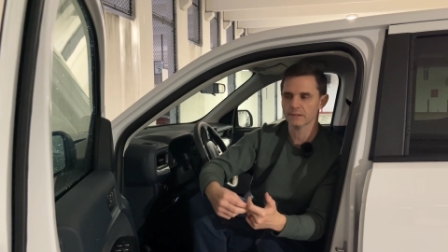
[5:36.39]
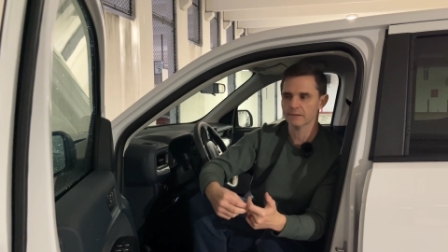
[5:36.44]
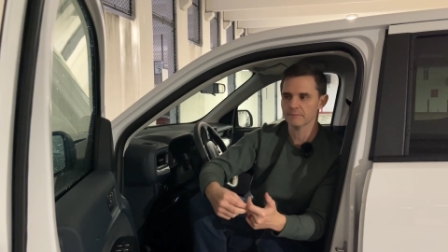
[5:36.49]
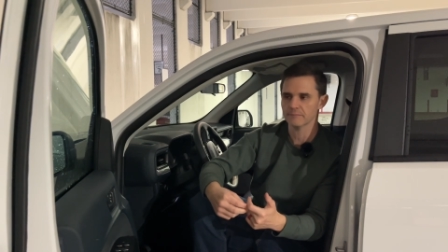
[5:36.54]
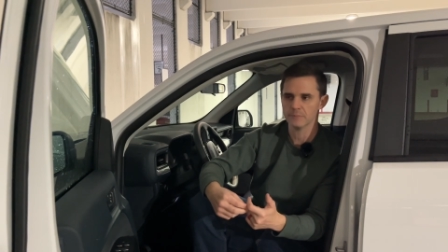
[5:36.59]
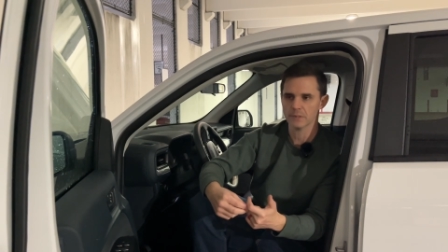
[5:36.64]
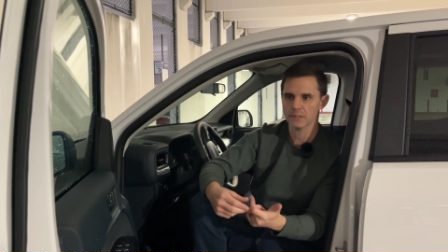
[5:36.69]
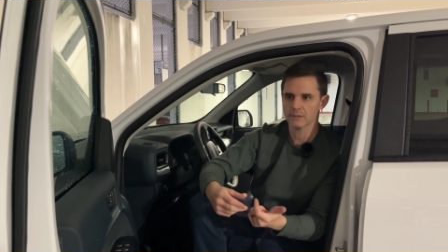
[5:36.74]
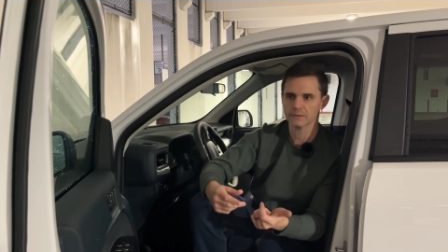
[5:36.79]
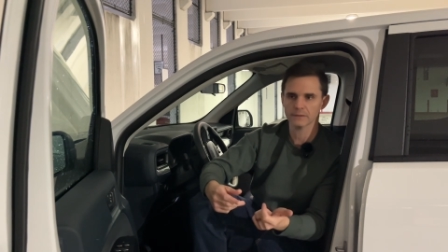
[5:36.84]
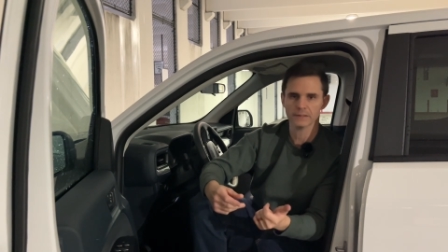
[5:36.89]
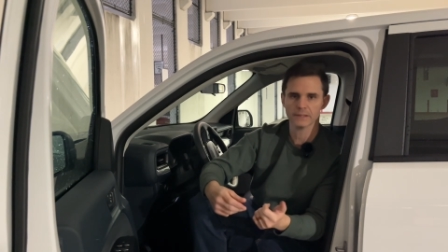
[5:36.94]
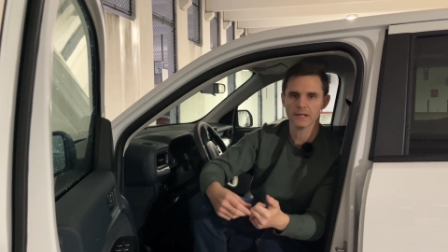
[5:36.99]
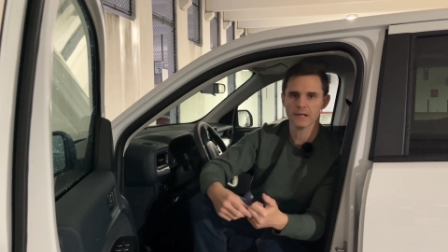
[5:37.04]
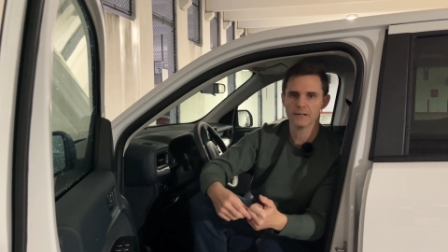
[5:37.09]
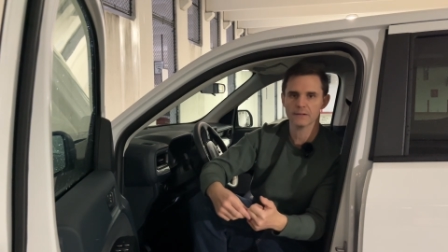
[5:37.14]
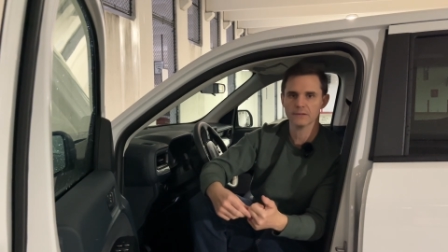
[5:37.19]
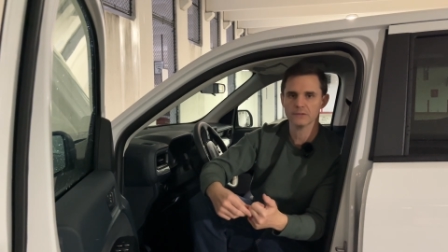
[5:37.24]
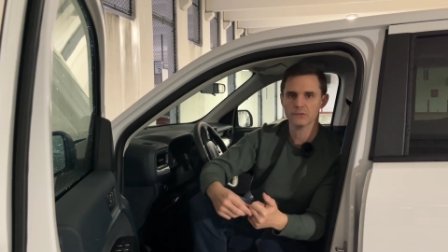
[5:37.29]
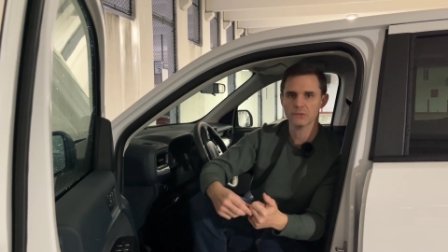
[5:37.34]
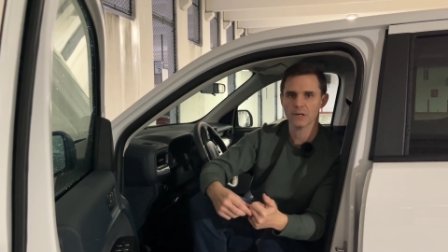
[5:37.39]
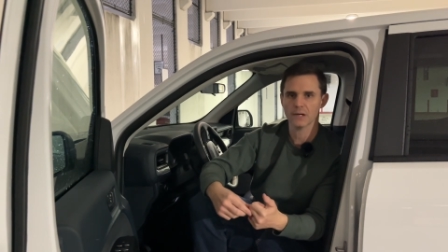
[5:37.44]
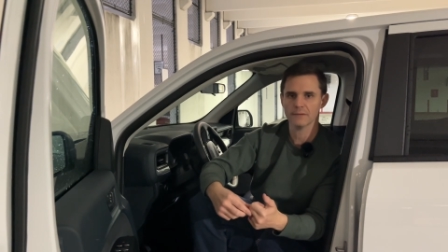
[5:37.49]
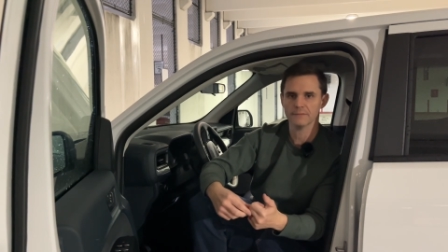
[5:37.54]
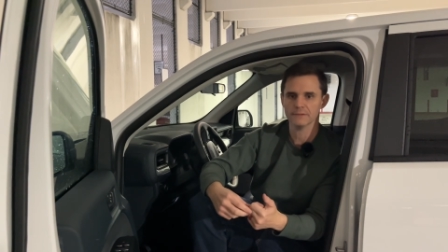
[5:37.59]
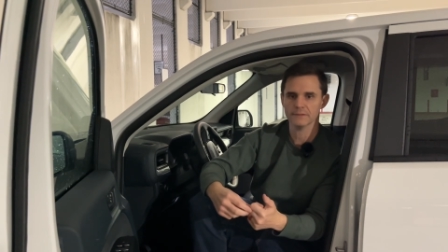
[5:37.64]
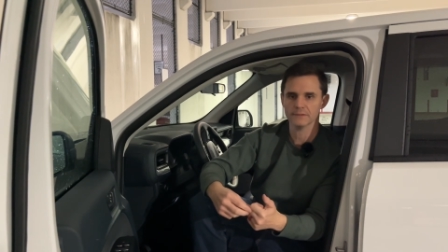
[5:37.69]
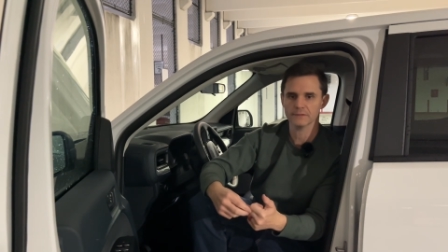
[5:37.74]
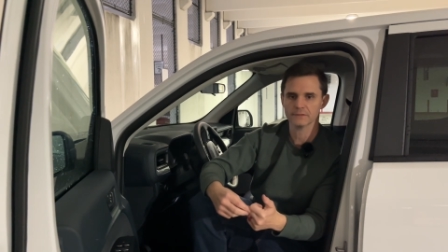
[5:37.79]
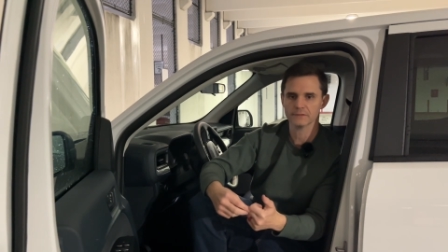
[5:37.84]
I've barely gotten to
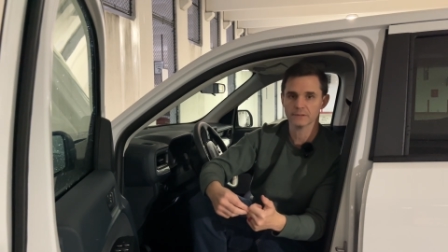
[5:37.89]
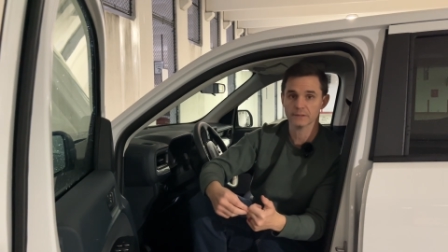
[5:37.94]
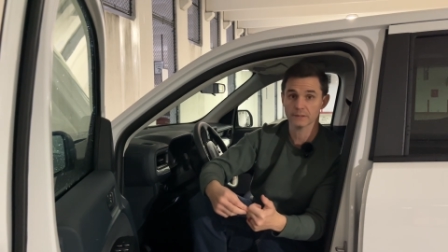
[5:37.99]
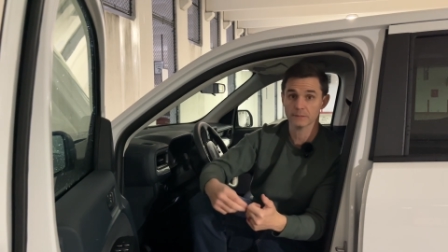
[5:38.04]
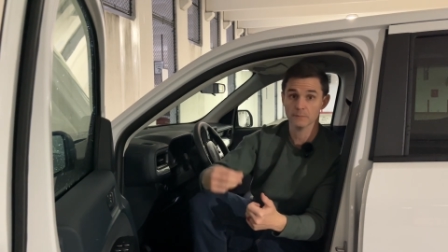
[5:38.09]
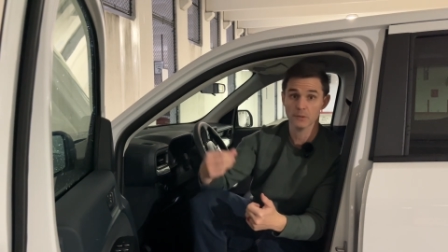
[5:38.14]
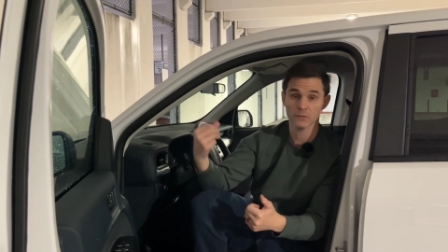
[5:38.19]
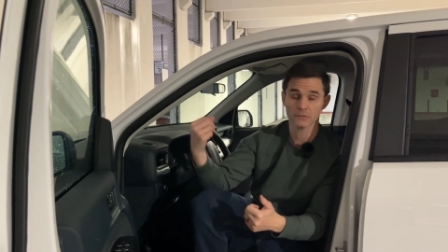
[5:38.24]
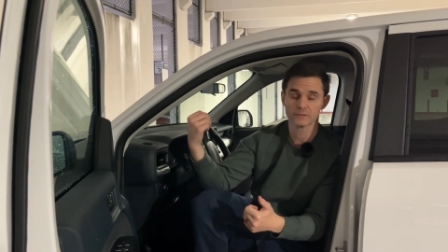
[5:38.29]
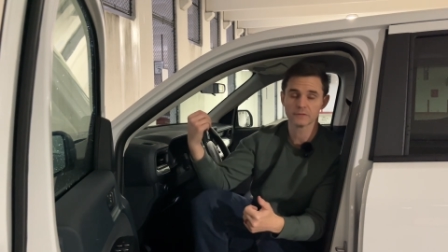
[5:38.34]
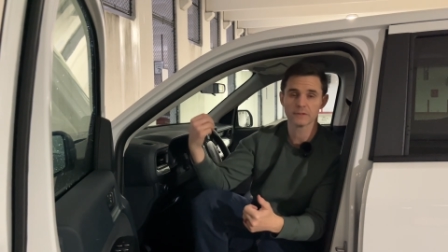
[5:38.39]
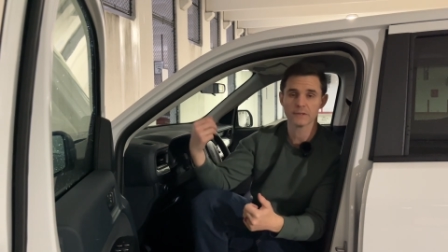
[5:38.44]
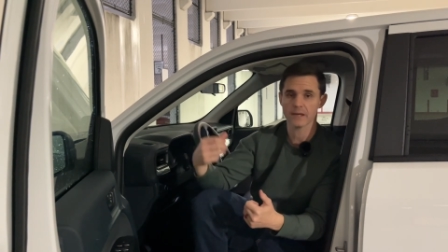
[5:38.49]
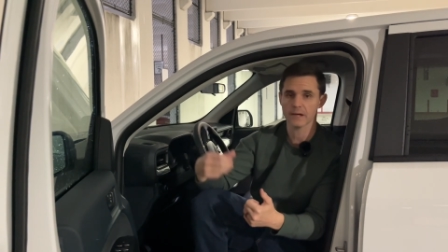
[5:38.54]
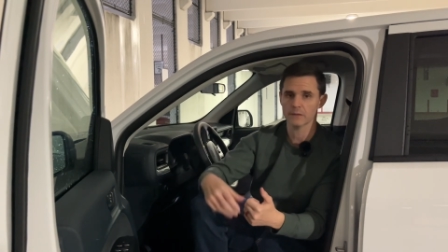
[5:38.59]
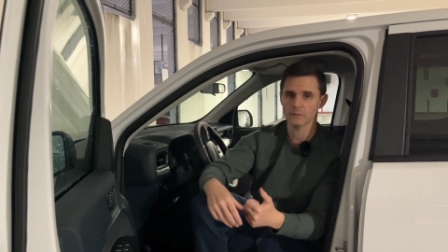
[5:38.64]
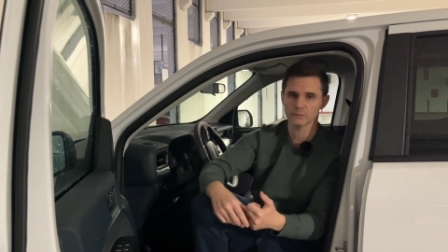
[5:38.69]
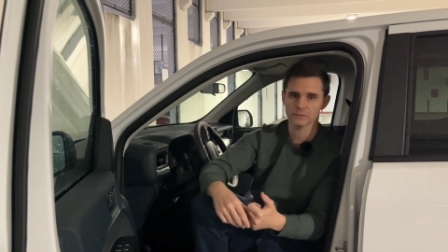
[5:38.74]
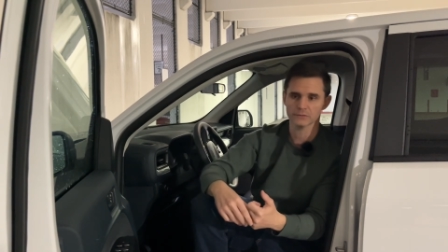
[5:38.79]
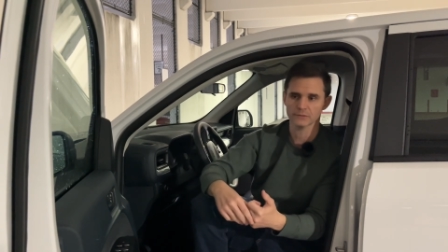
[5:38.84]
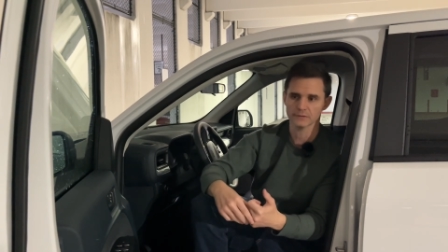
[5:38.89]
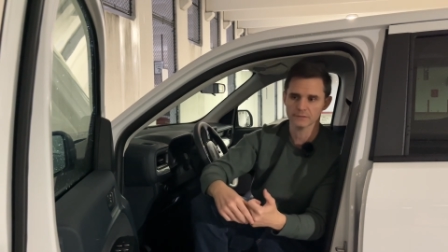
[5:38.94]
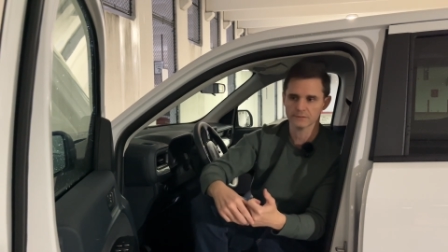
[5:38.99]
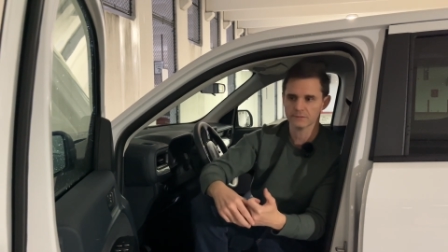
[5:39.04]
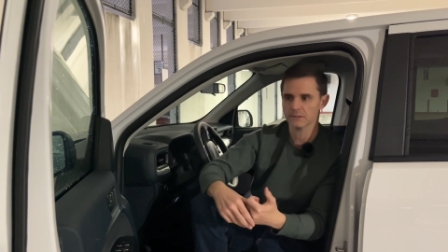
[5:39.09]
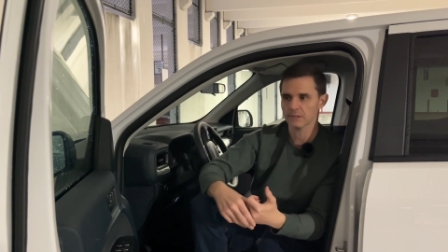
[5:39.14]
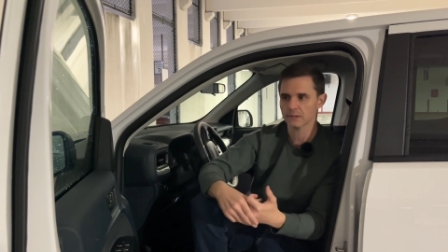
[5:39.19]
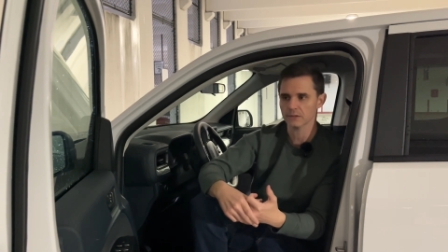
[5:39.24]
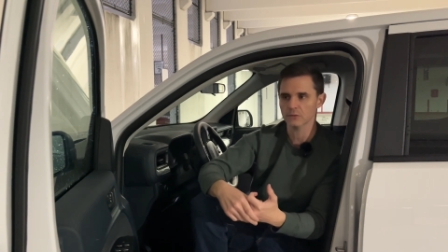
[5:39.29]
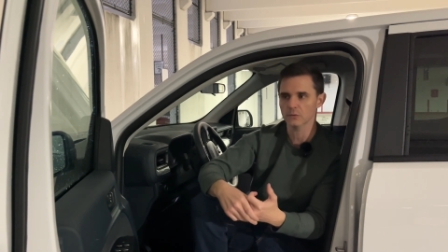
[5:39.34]
drive this thing, and most of that was a
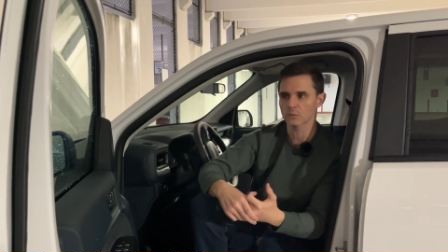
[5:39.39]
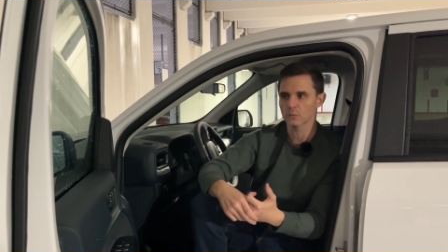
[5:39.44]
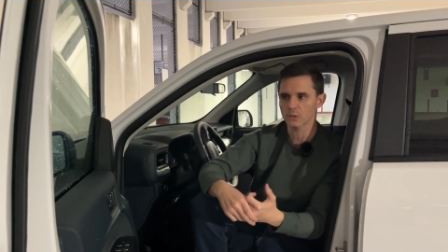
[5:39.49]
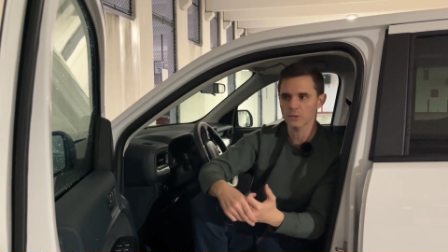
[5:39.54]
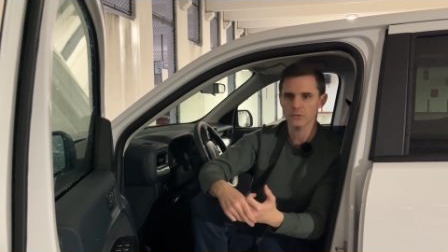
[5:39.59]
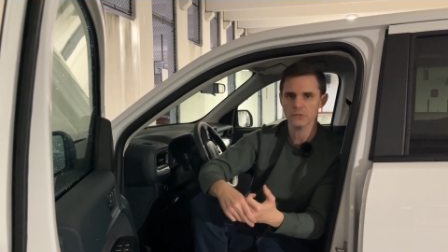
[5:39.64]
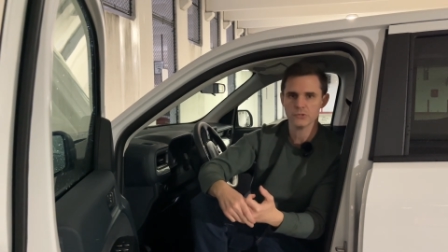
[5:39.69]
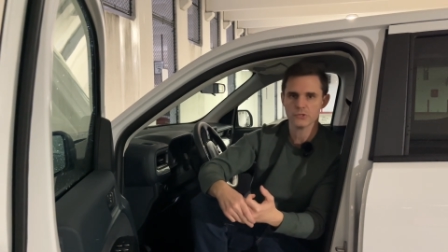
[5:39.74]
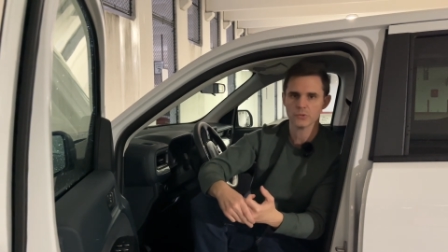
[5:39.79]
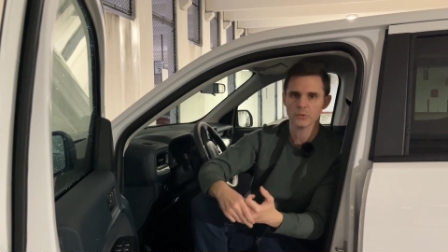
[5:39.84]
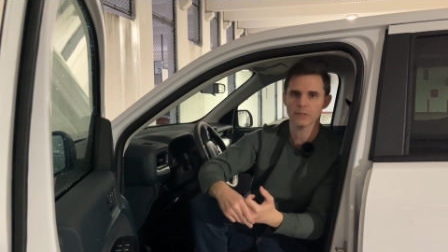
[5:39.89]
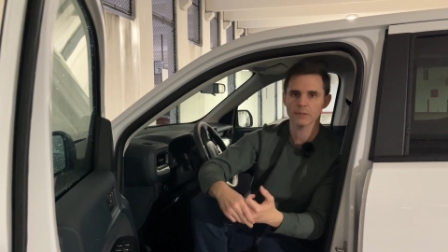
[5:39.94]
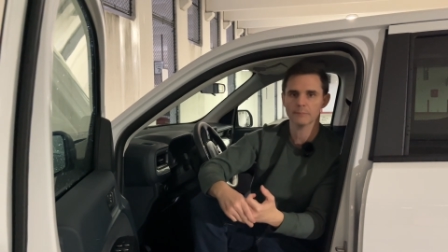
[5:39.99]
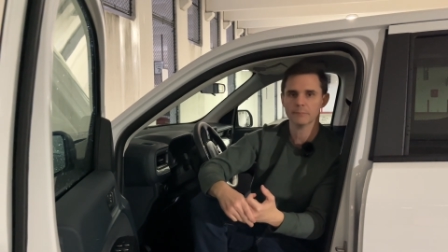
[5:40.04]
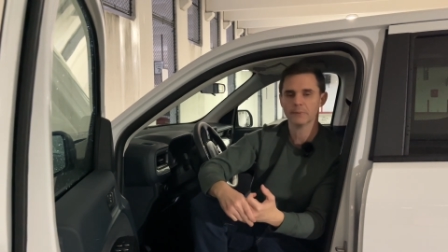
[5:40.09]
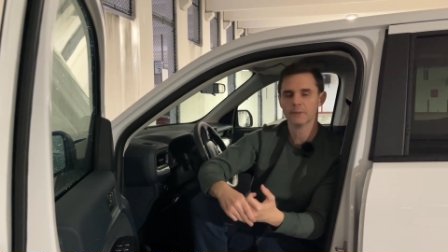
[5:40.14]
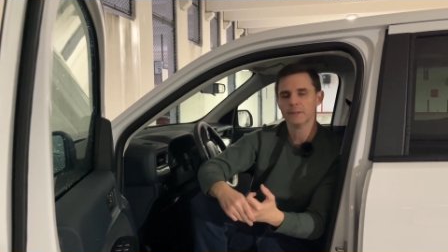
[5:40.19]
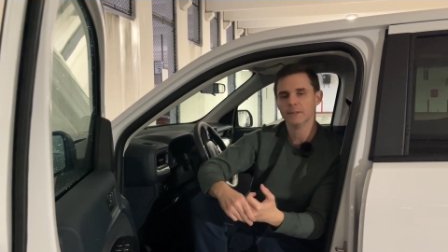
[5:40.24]
single road trip.